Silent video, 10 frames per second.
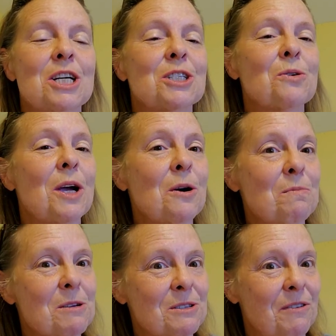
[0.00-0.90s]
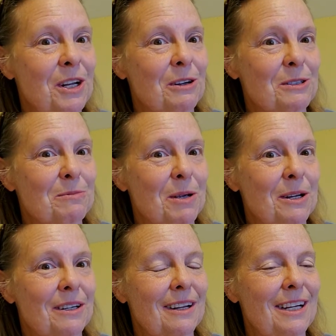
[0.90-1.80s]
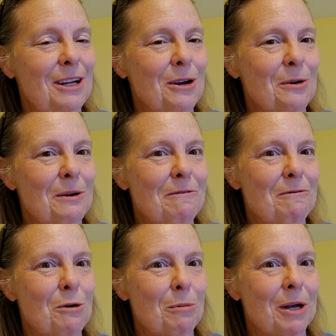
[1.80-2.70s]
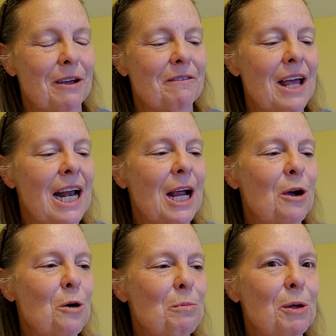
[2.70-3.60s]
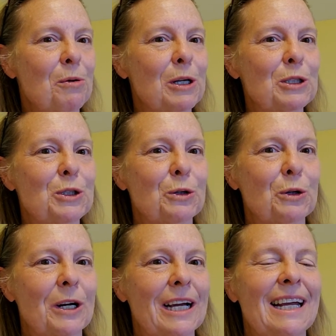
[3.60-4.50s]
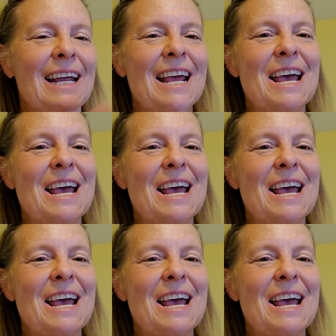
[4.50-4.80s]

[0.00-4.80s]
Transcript: So I hope this video has been, you know, informative and I hope you enjoy